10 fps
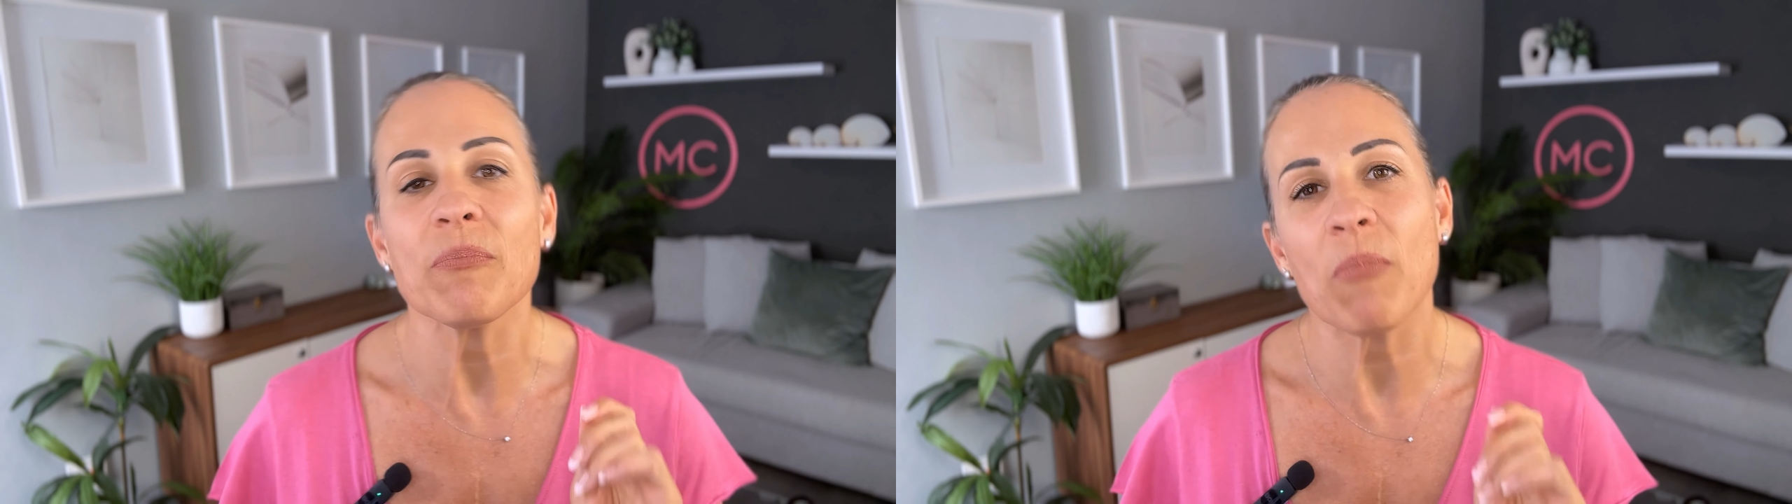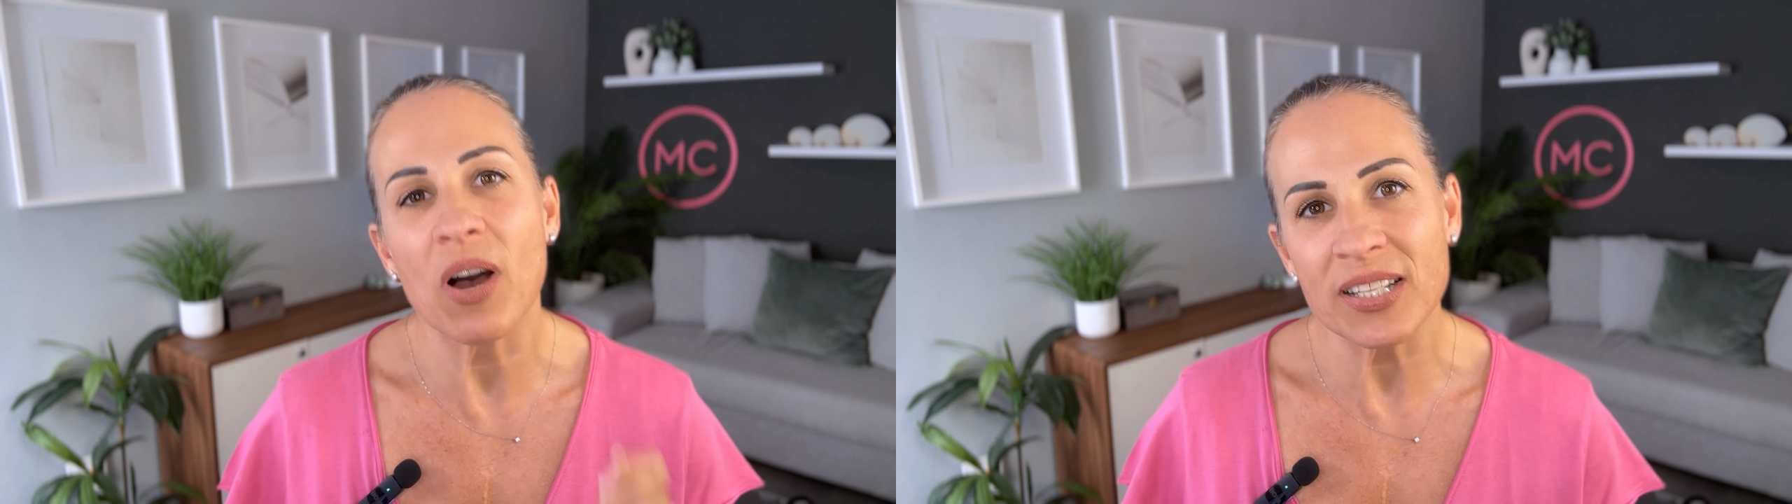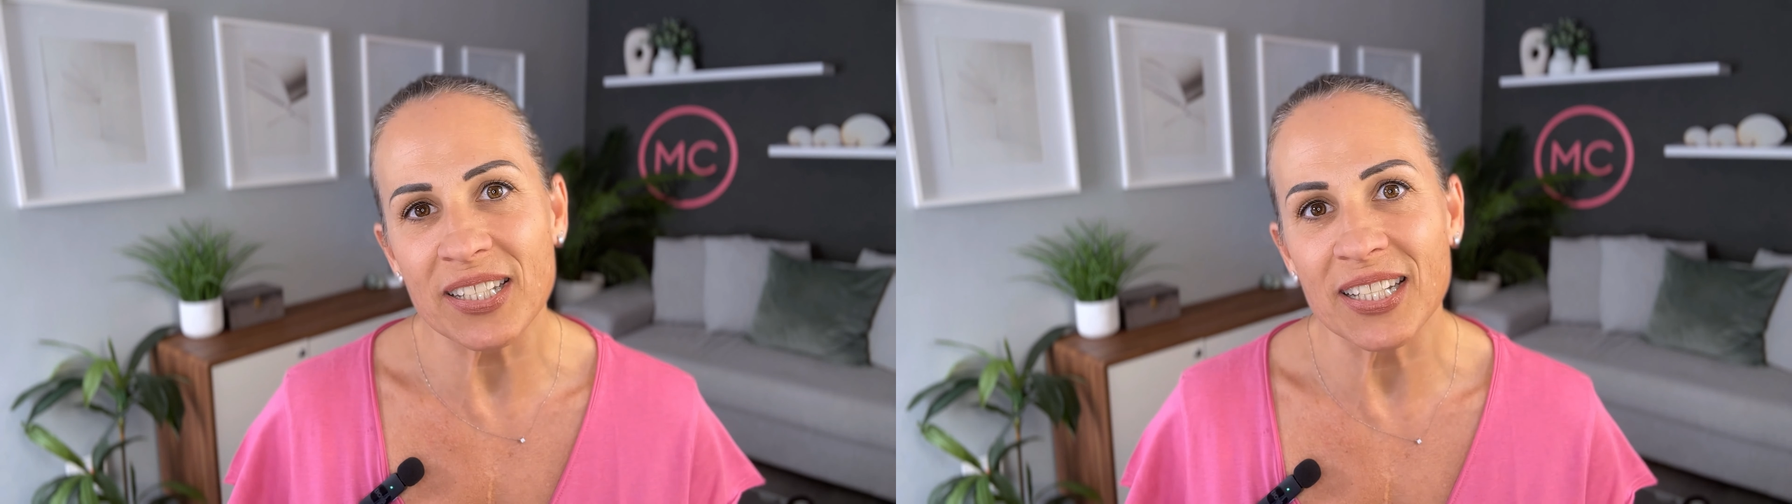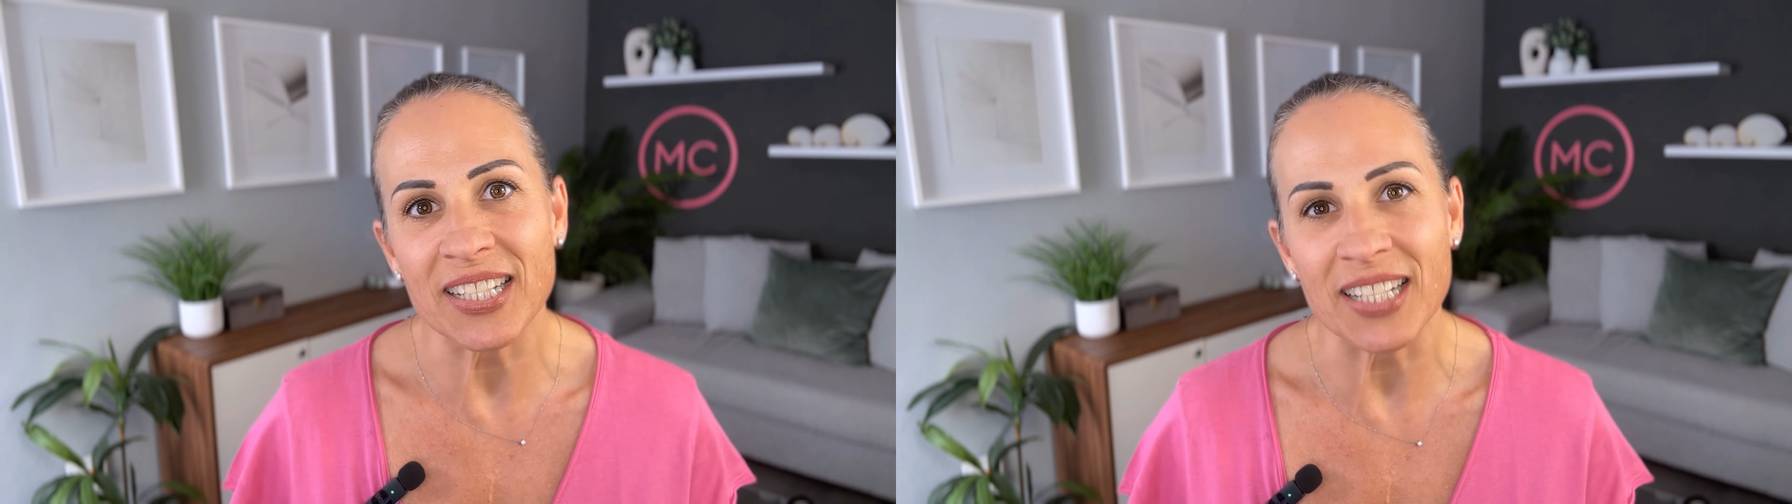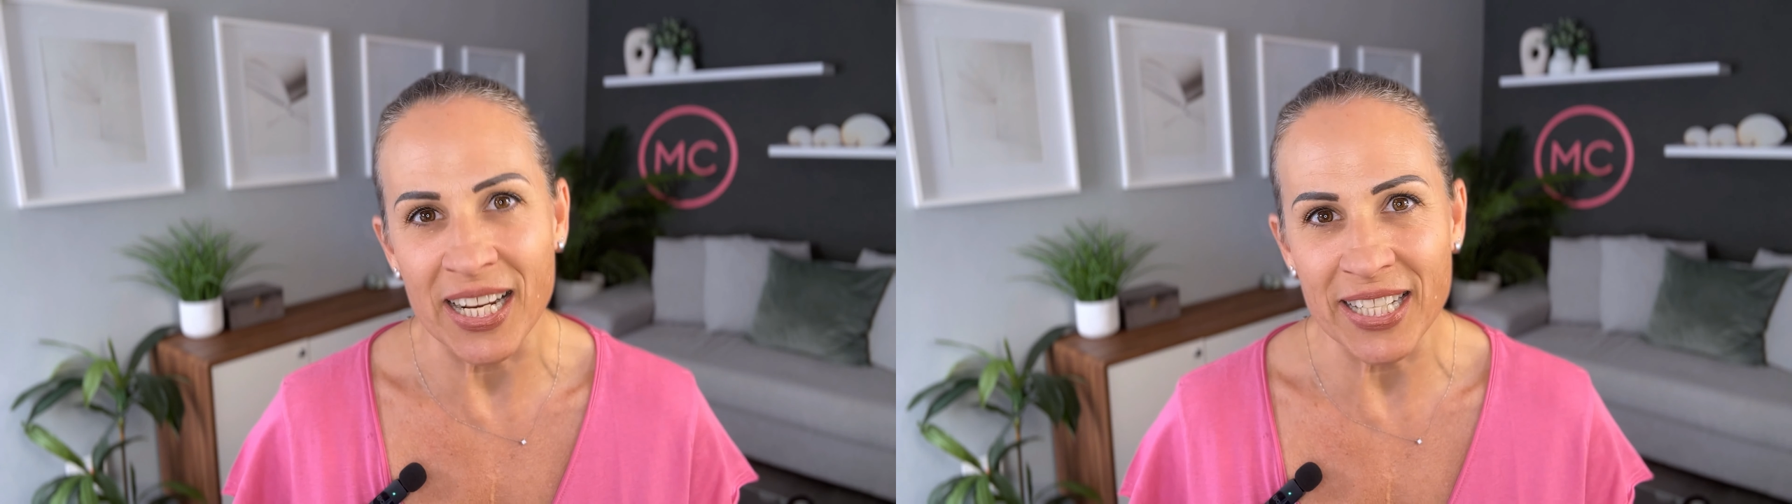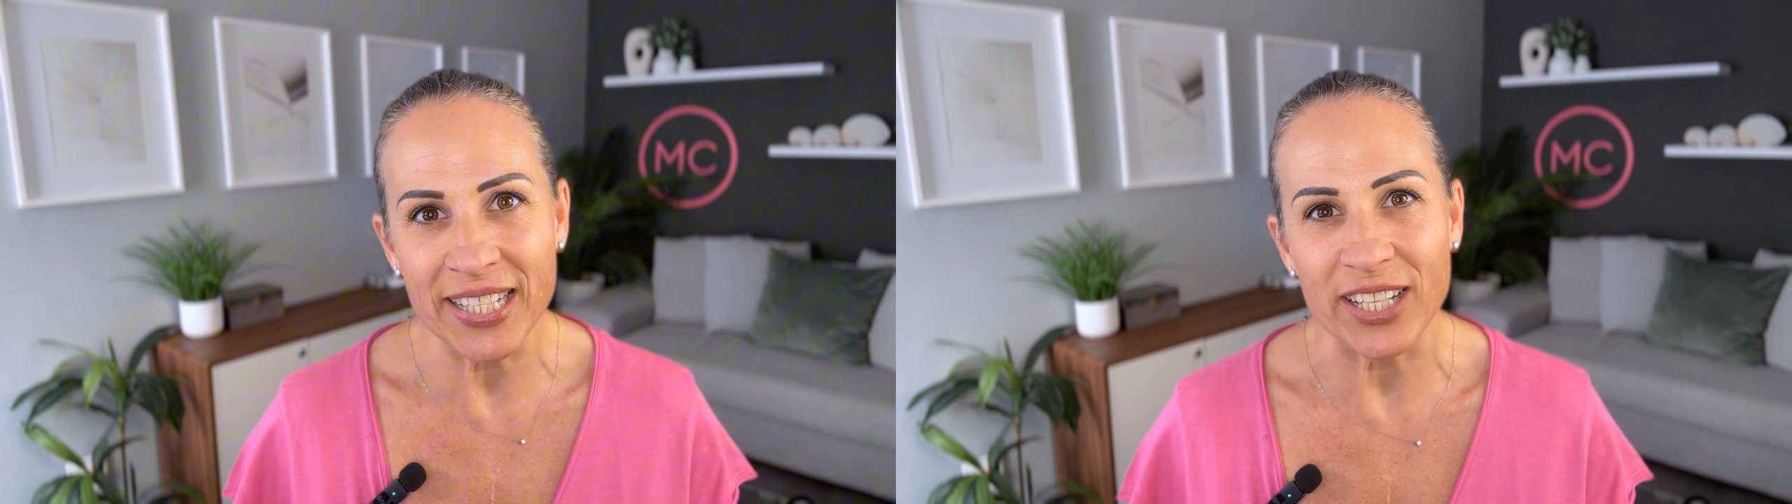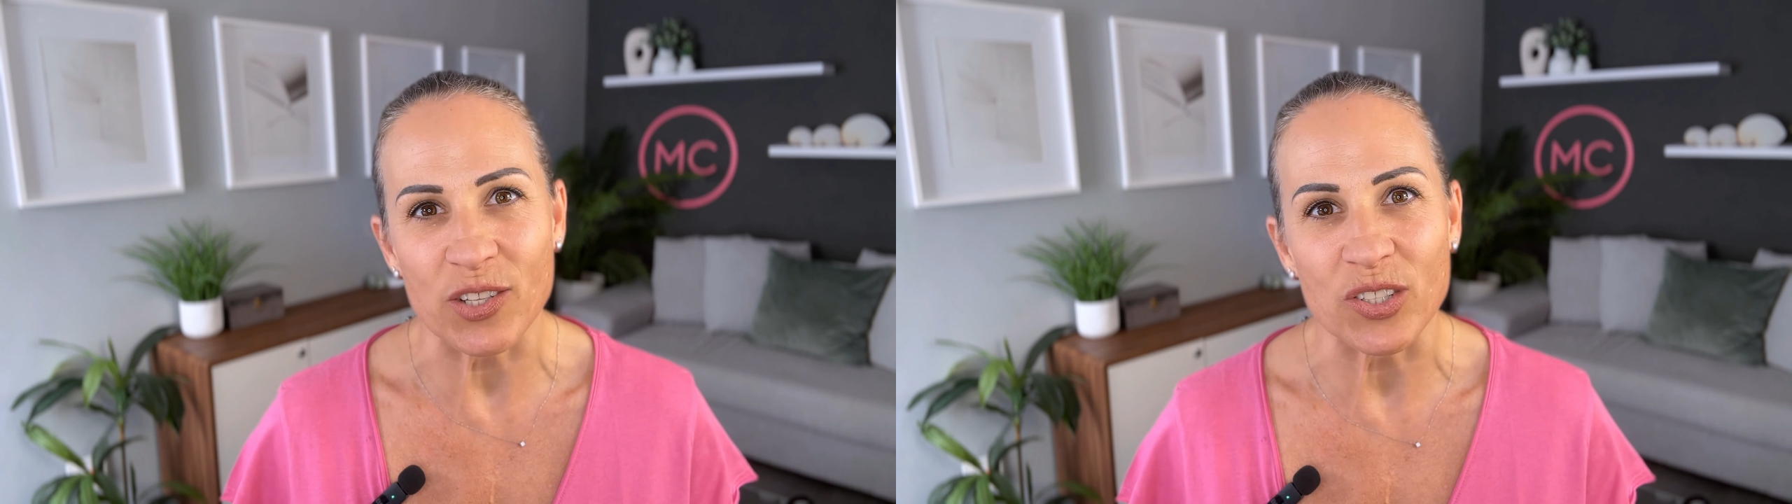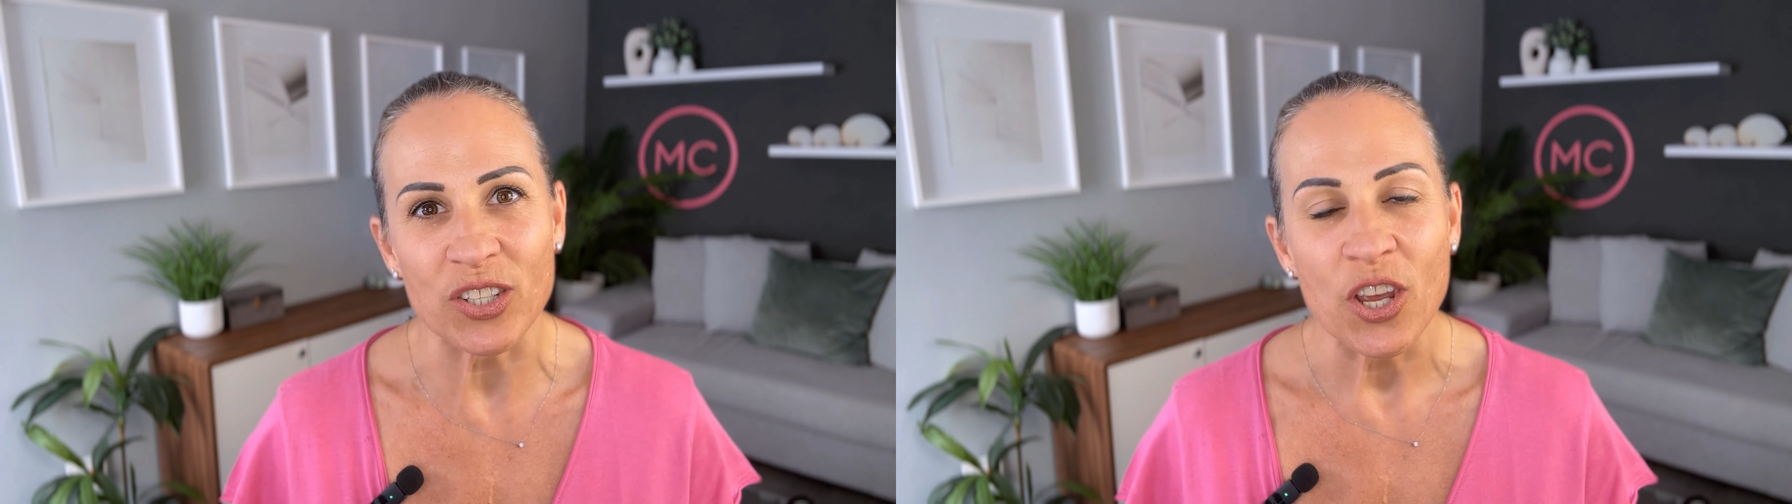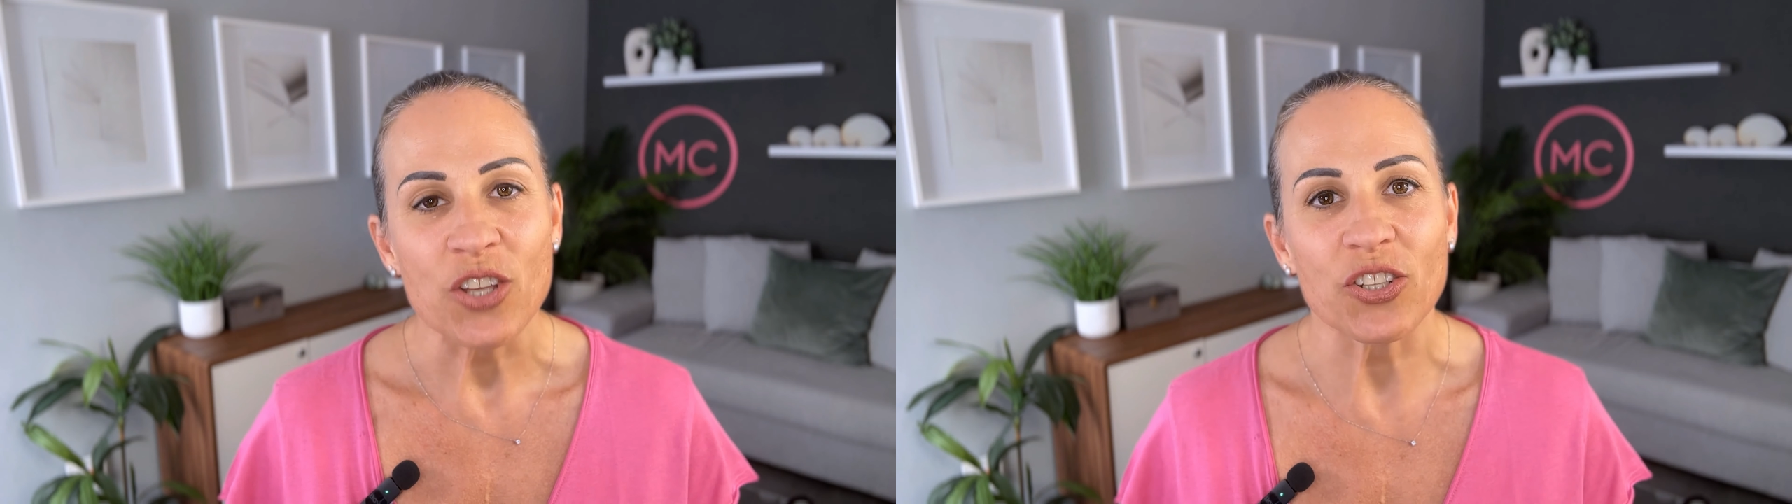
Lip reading: master design skills